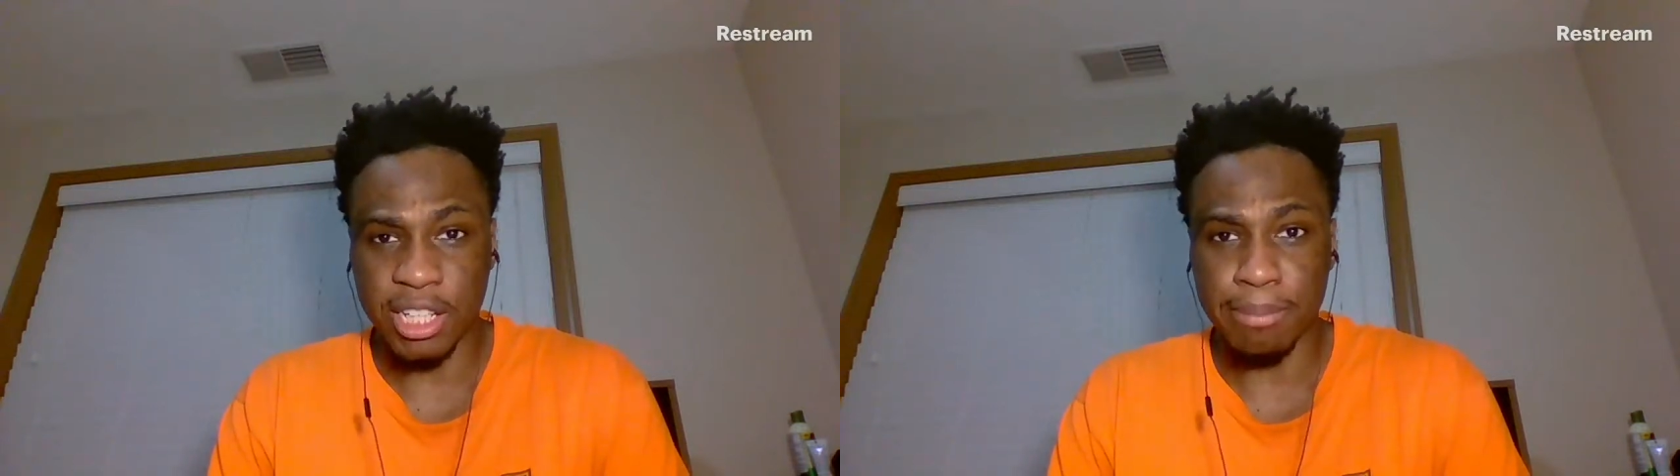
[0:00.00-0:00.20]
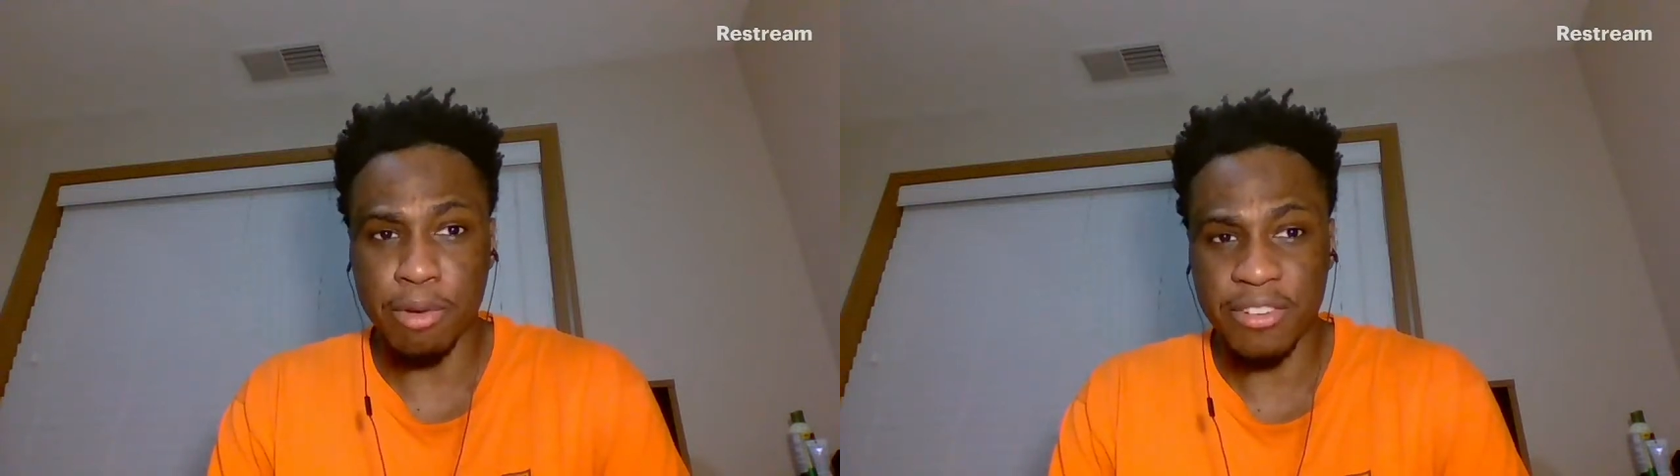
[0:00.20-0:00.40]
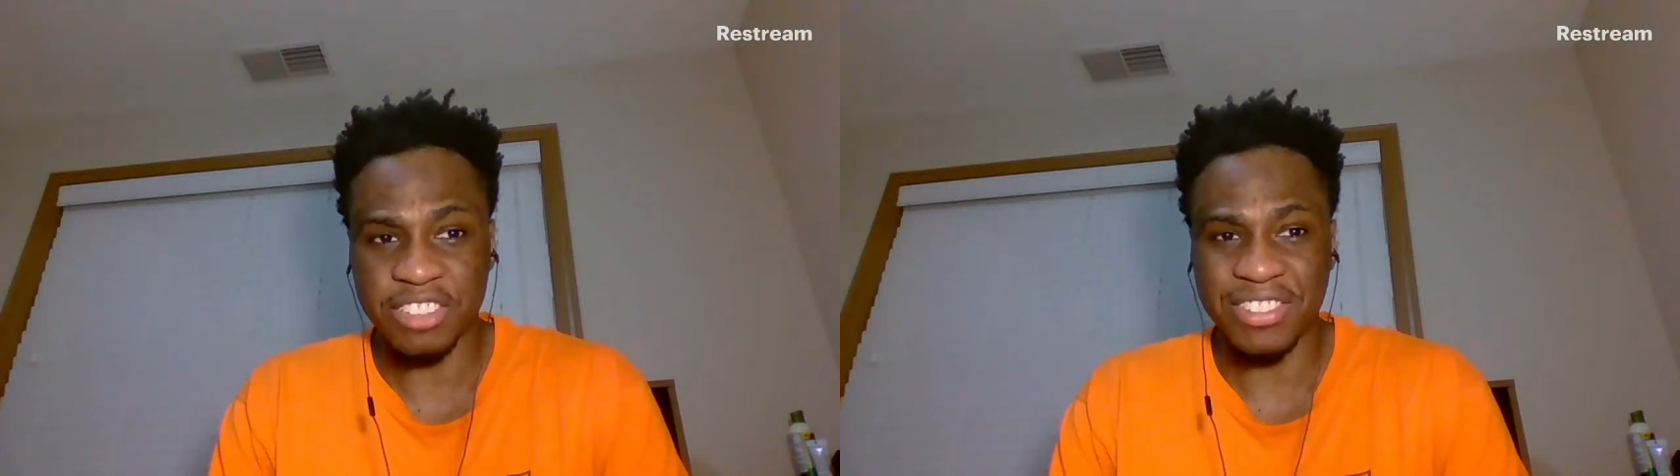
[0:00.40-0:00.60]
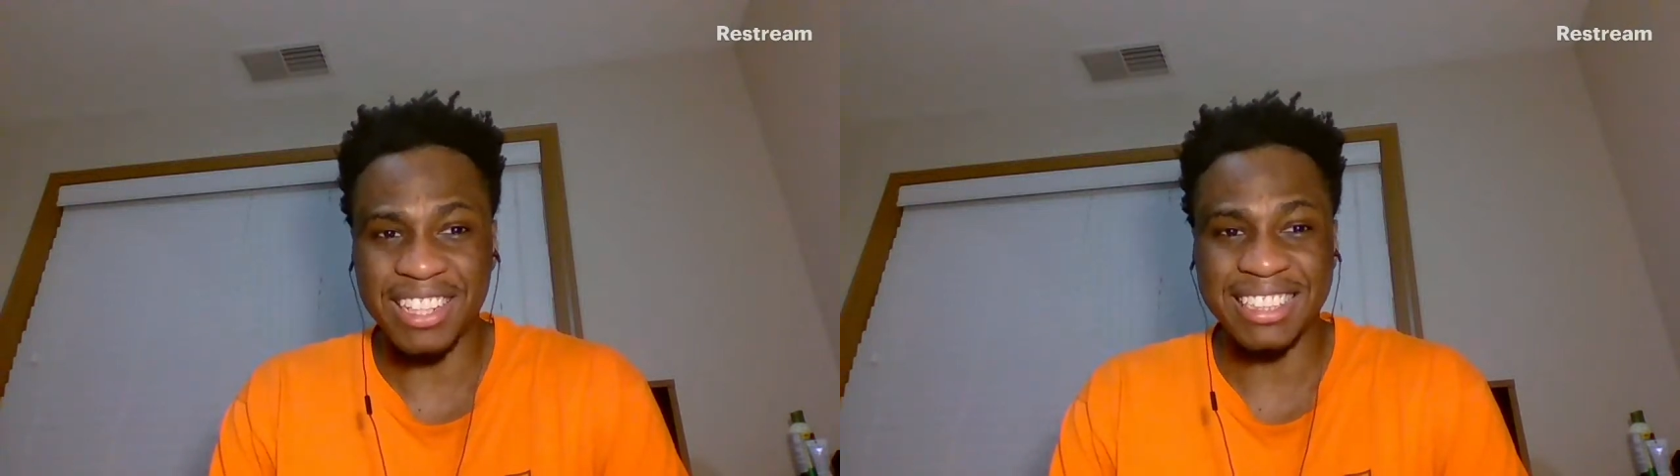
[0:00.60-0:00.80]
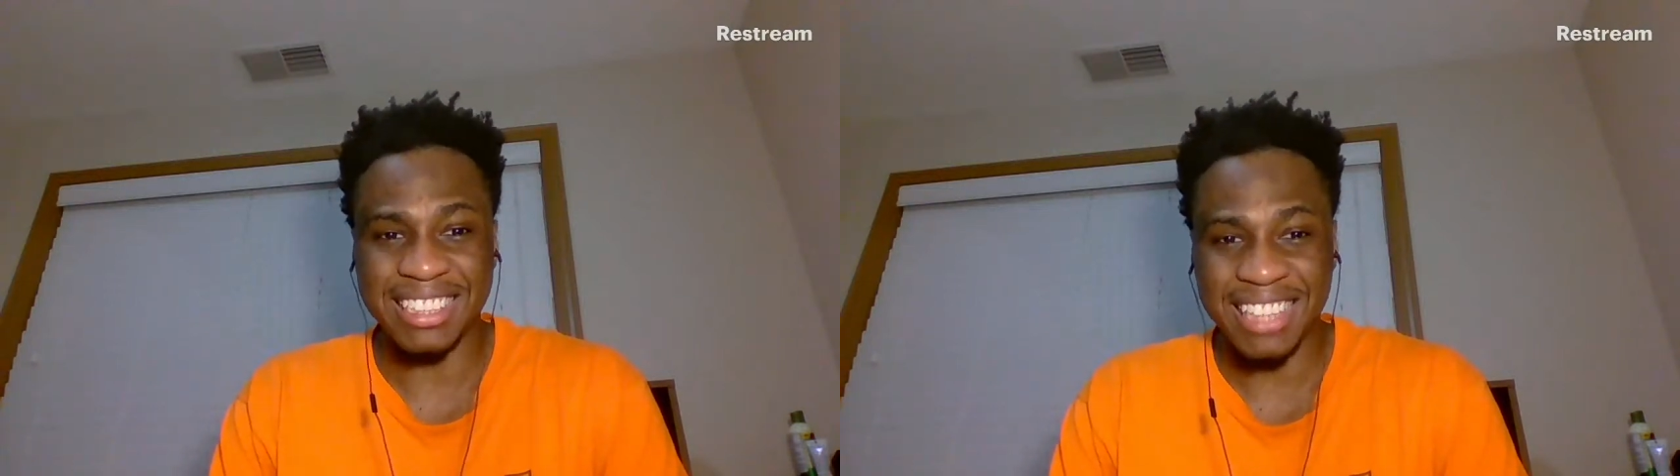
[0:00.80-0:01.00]
He can move his
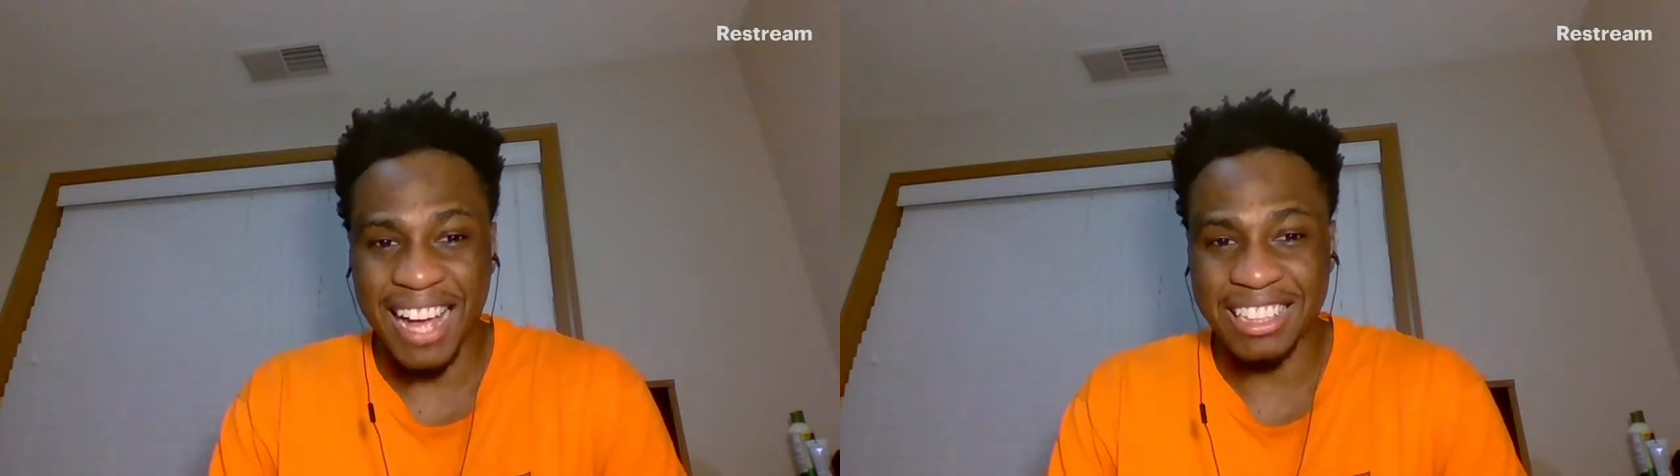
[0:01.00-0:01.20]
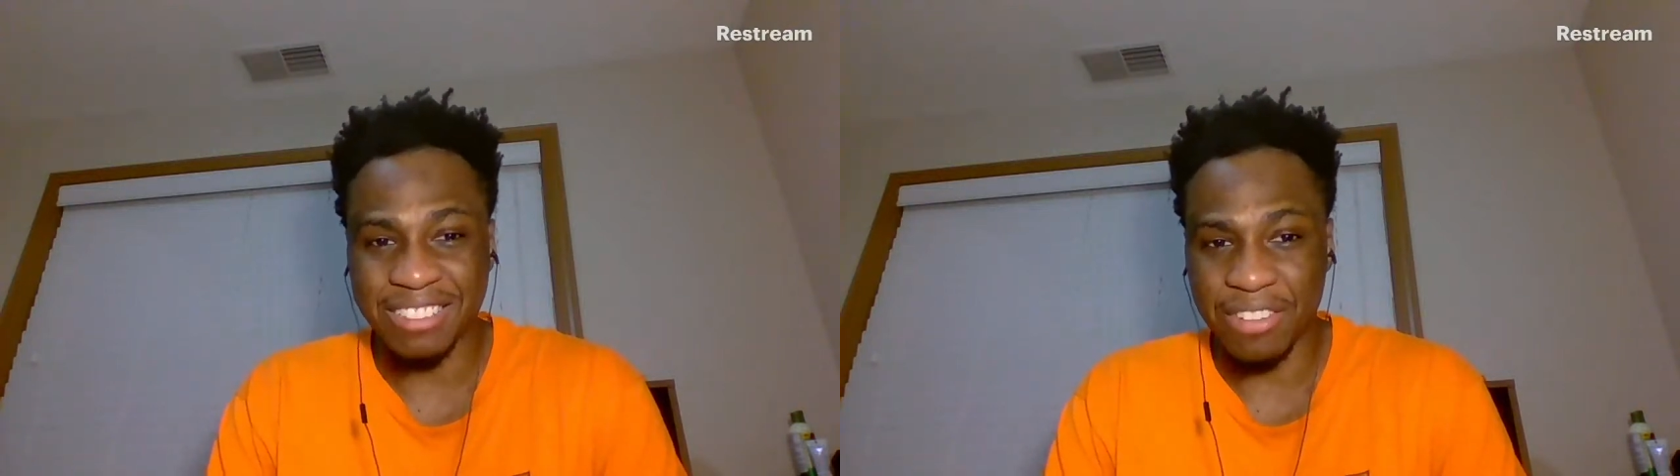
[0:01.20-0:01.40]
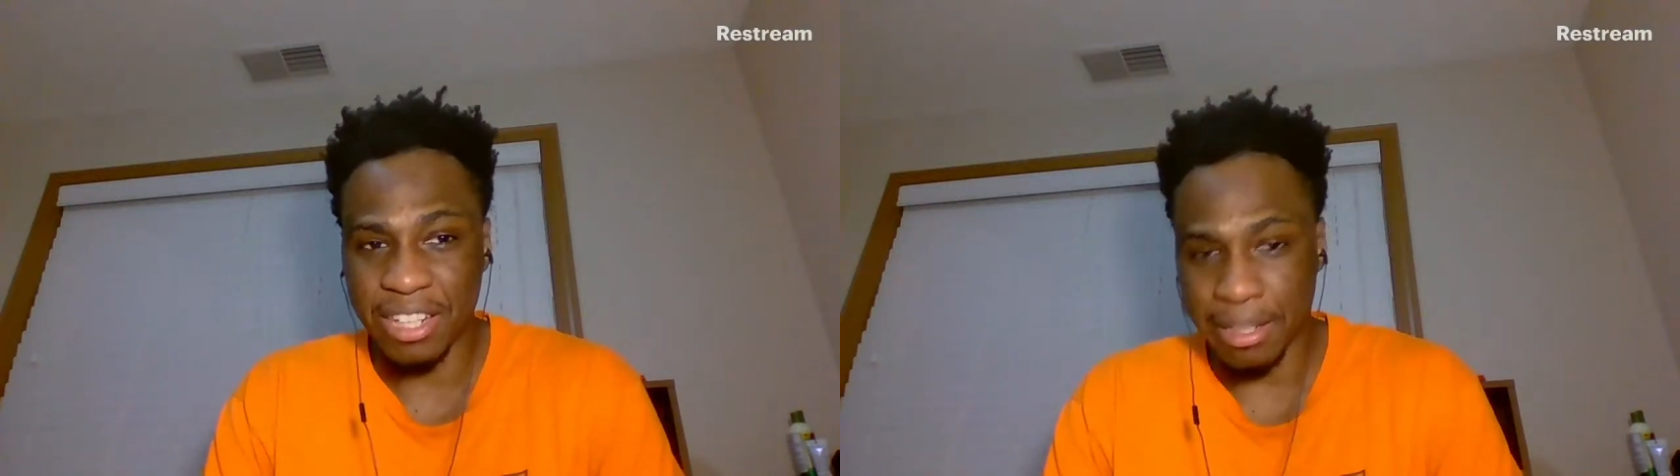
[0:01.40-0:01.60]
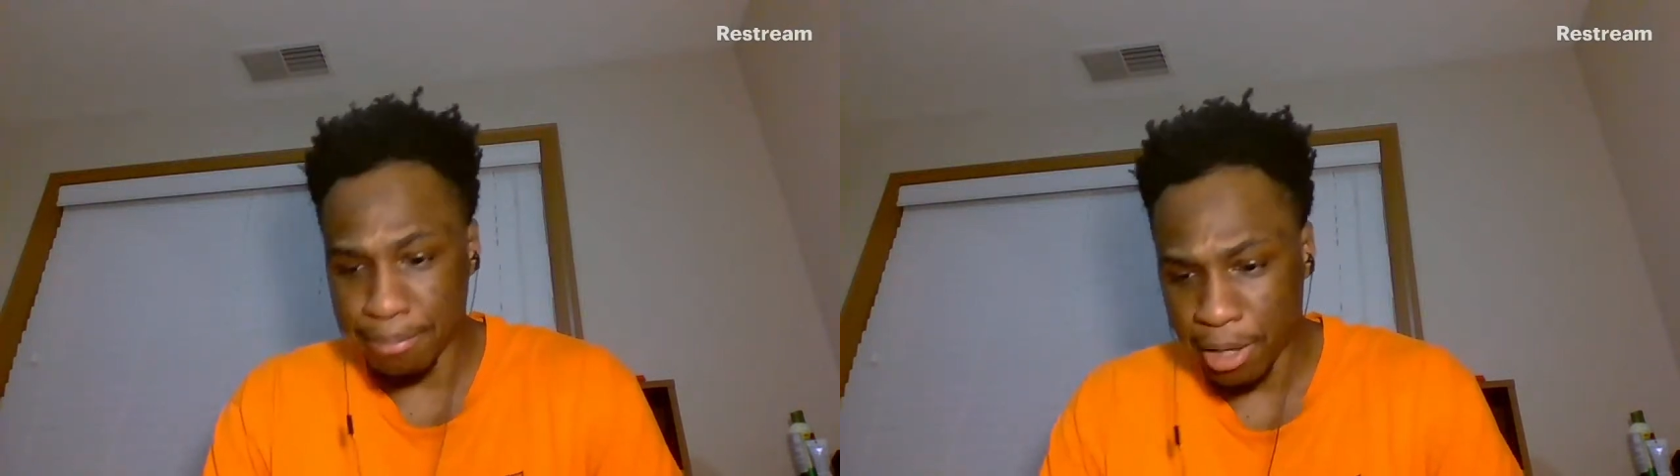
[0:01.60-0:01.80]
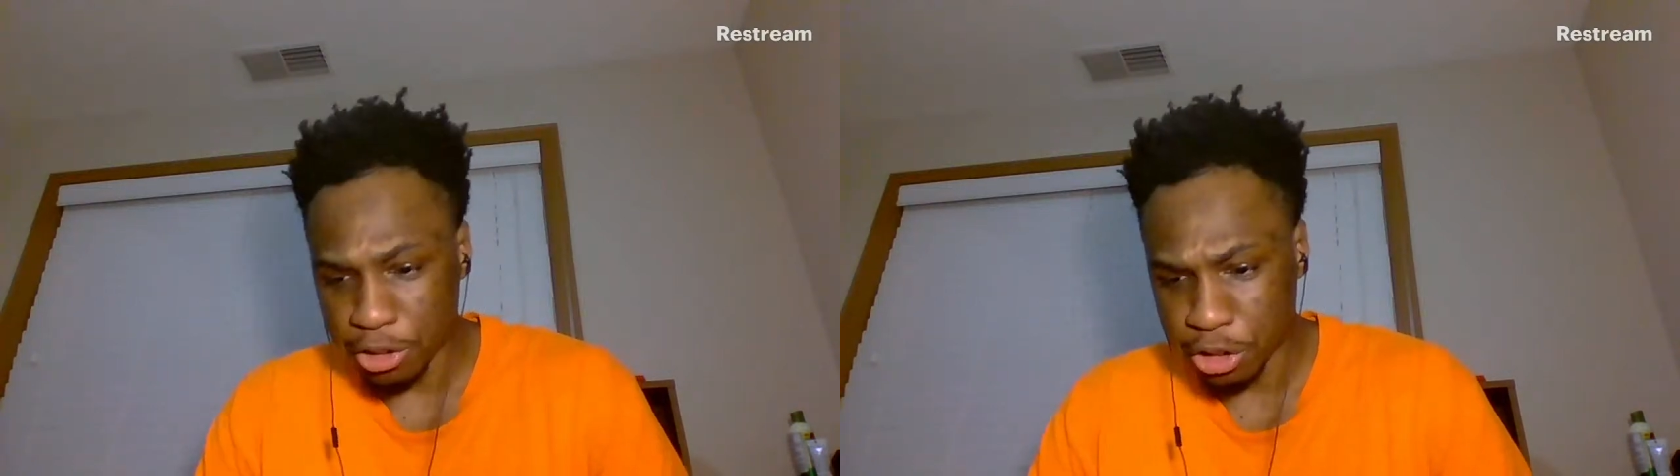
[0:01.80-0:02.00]
feet. He can slide his feet. He
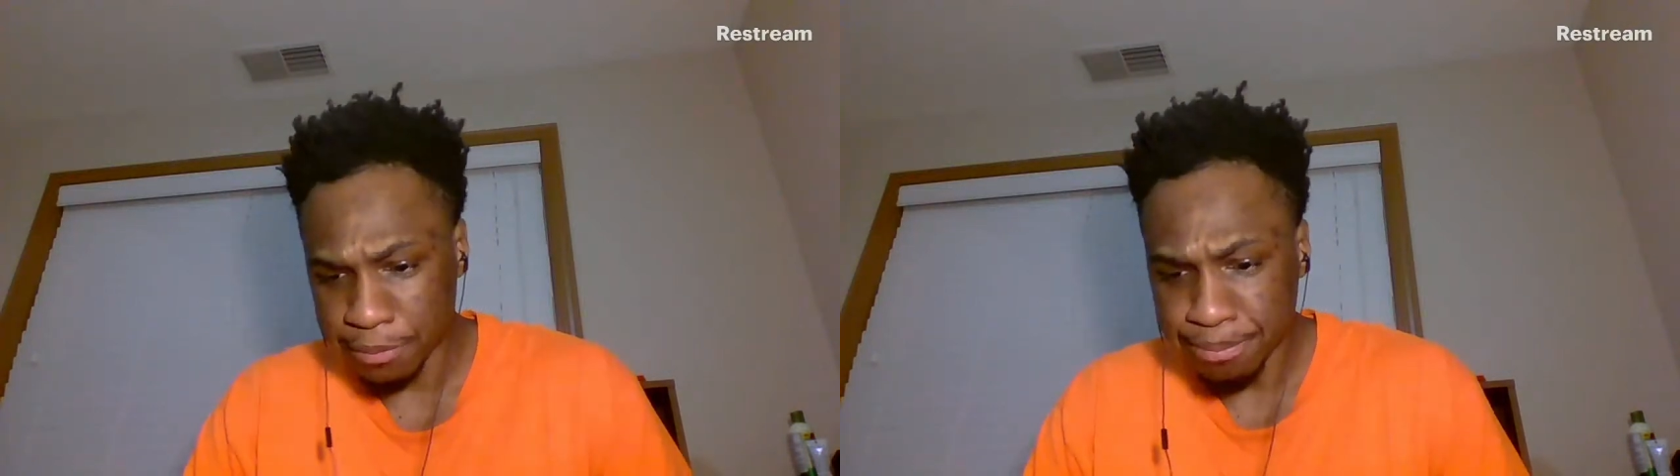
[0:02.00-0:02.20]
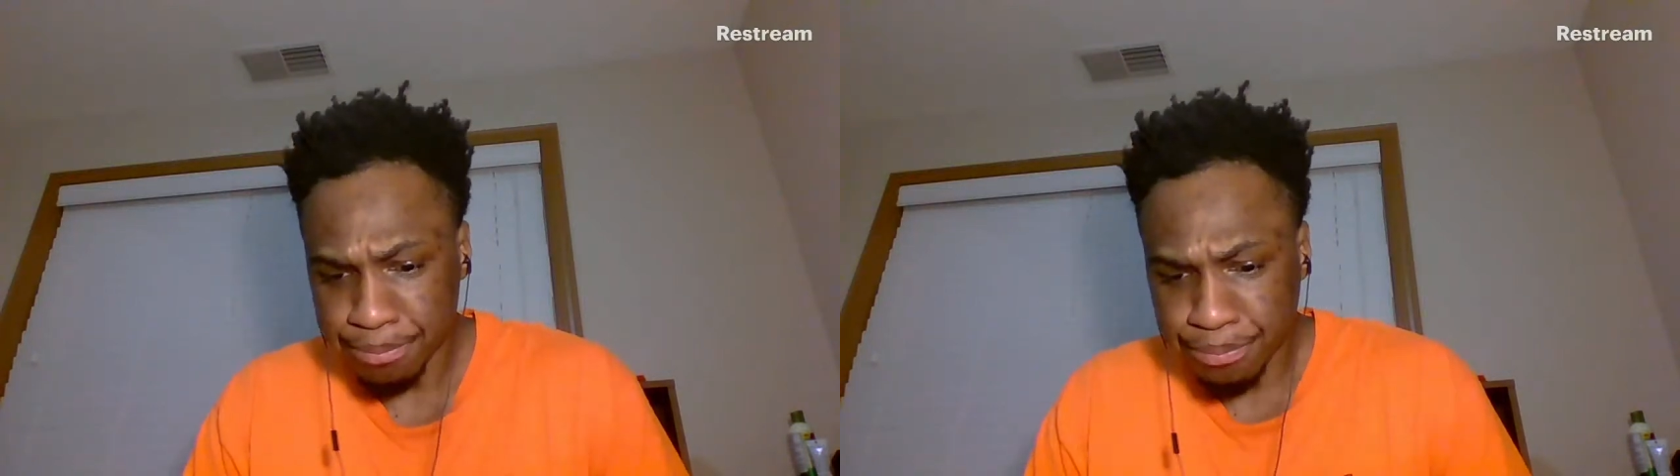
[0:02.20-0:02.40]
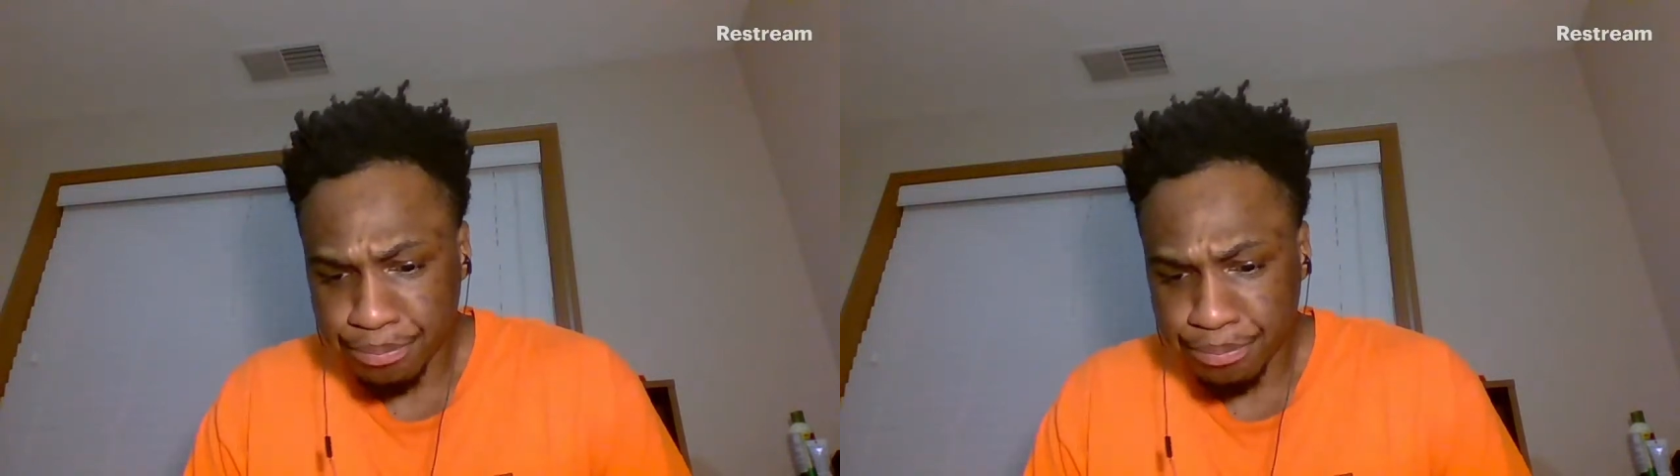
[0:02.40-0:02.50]
can punch.